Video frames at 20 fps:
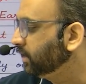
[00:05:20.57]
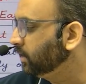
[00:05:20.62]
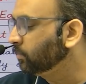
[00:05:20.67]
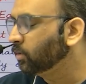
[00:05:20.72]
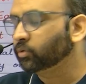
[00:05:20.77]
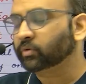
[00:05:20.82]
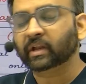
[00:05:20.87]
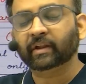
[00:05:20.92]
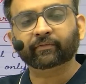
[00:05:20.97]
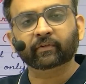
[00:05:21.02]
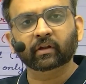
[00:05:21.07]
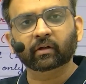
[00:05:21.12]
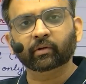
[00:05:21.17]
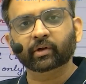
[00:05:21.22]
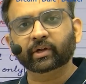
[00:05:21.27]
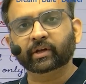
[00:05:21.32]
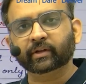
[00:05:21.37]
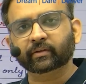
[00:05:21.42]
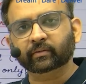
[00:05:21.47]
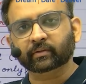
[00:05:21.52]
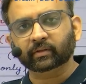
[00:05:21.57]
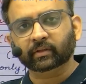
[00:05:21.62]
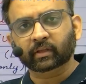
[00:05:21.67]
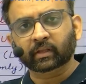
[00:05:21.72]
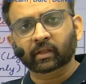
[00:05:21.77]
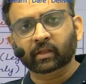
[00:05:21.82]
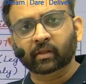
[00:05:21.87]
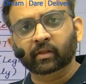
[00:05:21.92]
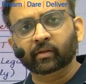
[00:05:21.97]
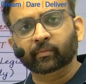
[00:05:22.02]
about Lieutenant Governor?
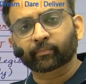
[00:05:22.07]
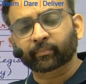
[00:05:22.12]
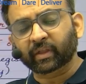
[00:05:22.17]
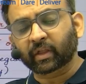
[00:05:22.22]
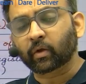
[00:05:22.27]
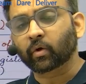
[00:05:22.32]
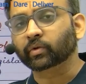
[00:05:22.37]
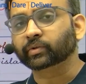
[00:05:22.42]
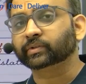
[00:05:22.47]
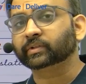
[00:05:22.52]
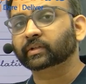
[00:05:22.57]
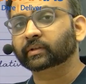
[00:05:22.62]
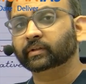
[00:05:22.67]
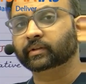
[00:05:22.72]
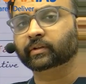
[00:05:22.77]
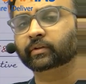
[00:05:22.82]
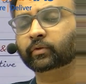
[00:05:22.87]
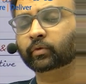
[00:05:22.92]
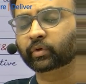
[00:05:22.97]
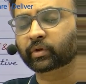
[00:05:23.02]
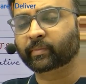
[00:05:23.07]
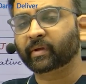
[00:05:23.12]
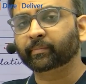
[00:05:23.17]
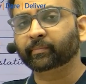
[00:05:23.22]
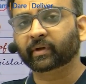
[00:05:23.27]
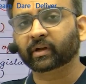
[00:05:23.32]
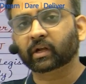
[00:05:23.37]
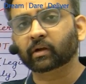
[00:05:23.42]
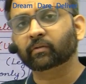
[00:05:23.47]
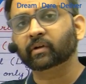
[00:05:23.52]
Because do
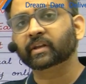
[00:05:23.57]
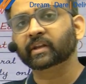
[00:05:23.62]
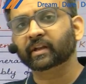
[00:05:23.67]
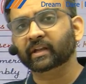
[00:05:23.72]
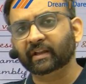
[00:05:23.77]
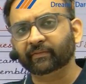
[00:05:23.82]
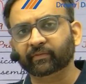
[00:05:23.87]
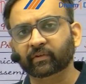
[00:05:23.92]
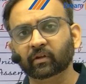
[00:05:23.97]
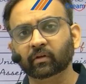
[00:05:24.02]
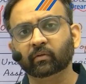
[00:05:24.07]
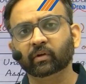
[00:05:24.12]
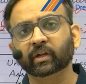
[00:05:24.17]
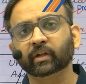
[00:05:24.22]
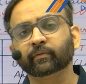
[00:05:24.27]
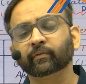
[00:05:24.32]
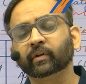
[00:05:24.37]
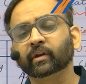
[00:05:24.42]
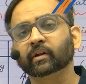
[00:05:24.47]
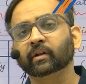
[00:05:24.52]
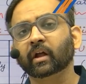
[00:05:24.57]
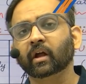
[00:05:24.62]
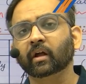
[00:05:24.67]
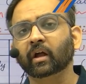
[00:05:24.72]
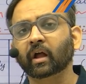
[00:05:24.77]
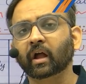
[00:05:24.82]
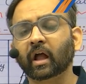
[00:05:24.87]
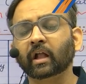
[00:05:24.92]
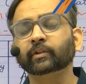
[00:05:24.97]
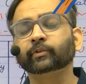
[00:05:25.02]
remember, Governor, Lieutenant Governor were
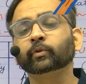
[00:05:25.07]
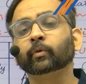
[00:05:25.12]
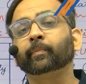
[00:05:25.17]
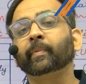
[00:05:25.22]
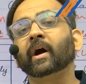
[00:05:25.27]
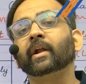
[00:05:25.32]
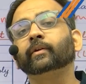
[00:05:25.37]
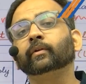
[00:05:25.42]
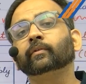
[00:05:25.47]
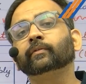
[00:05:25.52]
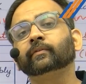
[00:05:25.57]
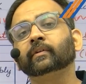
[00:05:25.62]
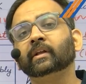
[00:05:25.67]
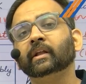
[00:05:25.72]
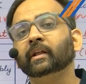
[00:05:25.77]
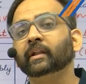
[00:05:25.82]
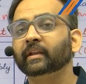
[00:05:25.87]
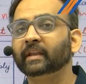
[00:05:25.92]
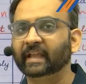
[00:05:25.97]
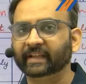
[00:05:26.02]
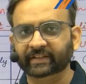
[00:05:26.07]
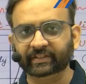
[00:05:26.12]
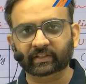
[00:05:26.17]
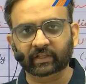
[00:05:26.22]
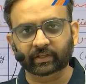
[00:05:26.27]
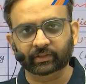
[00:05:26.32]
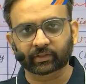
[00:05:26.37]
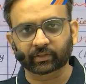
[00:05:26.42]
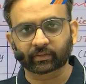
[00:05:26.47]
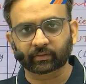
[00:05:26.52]
also part of
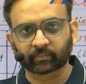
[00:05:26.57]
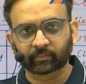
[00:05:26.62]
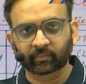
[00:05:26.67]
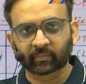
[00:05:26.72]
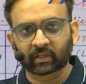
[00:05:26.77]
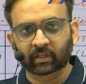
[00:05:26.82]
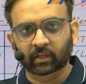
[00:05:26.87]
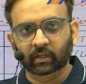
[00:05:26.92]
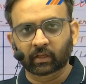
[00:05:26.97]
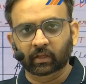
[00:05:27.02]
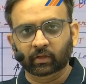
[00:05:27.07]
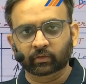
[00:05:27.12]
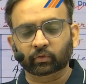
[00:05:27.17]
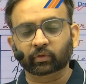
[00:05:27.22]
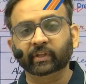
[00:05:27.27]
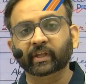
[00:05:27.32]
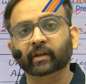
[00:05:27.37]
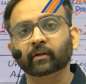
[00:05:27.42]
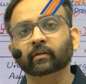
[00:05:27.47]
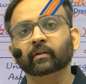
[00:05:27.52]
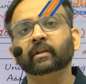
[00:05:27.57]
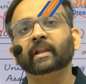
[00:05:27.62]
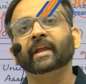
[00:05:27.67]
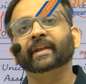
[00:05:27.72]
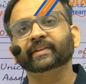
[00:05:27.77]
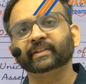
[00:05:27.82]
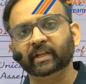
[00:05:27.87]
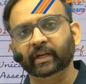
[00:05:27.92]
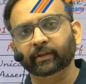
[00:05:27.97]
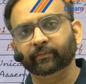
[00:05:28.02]
legislature. So their
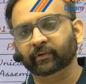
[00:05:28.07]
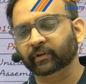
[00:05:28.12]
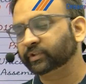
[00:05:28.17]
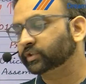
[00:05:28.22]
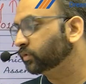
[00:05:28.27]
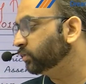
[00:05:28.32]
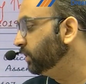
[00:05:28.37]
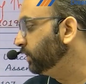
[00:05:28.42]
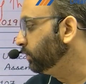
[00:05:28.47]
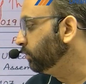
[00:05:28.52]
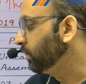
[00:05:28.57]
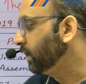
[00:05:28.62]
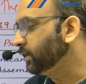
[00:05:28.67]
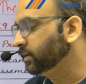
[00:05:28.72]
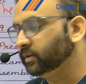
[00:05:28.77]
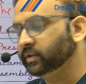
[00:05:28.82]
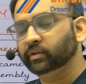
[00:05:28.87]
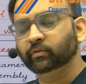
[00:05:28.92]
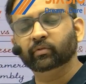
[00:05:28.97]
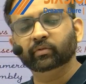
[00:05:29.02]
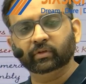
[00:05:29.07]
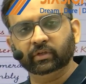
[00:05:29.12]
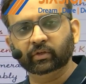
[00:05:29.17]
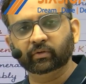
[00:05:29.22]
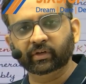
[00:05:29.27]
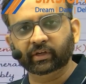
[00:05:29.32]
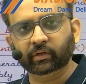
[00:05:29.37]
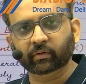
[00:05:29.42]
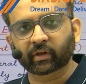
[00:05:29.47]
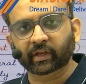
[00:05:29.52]
legislative function you need to write. You
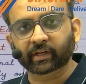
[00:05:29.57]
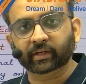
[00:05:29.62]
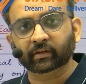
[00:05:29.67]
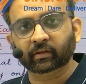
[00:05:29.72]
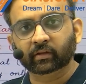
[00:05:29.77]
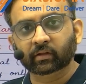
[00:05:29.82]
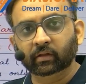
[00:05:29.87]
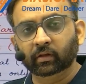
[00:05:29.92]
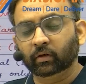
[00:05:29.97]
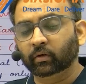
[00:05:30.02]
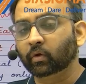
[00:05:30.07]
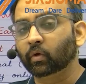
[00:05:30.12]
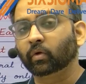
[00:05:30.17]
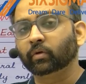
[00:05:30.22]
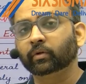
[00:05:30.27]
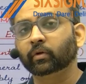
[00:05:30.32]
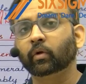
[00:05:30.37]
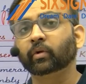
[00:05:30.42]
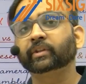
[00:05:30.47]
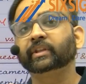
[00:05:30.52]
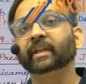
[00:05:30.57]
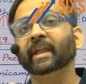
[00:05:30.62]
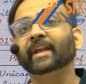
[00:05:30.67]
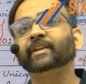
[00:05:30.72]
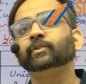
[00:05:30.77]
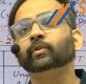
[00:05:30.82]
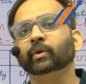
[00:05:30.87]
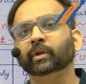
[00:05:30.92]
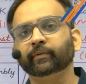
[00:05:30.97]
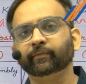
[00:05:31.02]
need to write, not the
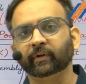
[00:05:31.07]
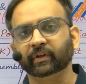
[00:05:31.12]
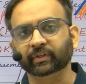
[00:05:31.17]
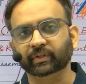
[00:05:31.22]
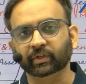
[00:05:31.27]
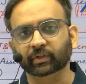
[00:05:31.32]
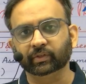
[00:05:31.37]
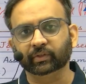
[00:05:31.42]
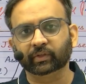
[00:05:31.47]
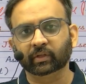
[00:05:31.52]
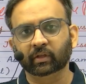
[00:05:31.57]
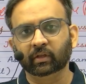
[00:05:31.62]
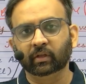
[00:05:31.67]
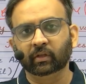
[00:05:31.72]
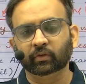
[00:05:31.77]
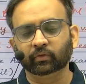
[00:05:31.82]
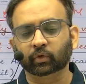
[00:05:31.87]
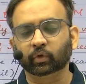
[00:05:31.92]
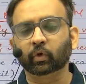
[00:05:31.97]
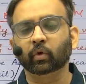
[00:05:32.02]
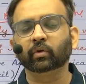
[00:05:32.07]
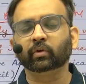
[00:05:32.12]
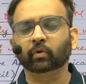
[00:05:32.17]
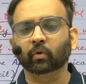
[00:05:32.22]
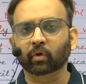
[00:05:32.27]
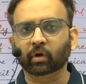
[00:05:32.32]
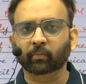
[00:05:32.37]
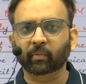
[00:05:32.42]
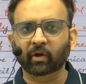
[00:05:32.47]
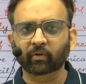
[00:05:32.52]
executive functions. So don't
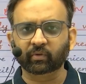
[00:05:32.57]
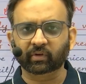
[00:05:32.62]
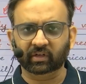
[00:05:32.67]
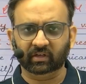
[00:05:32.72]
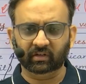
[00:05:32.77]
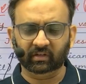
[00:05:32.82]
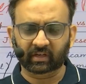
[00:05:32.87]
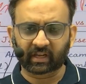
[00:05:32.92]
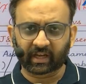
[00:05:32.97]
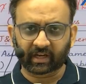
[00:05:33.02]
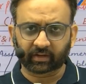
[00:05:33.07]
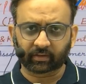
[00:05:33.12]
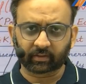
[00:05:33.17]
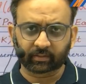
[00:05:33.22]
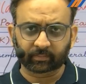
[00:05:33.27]
talk about that.